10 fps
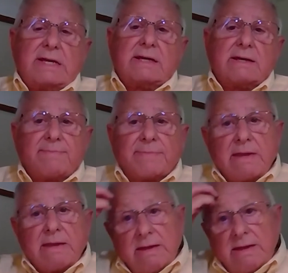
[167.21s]

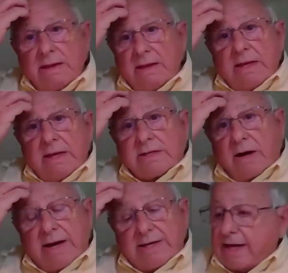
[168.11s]
And
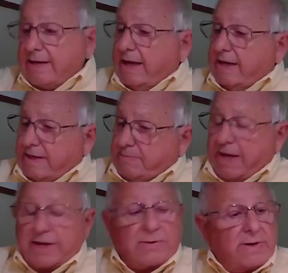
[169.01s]
so as
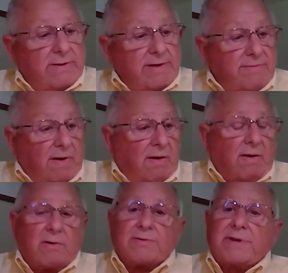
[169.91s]
my career
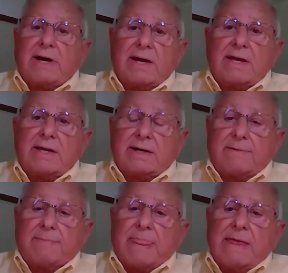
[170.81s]
evolved, I
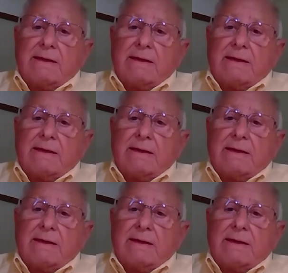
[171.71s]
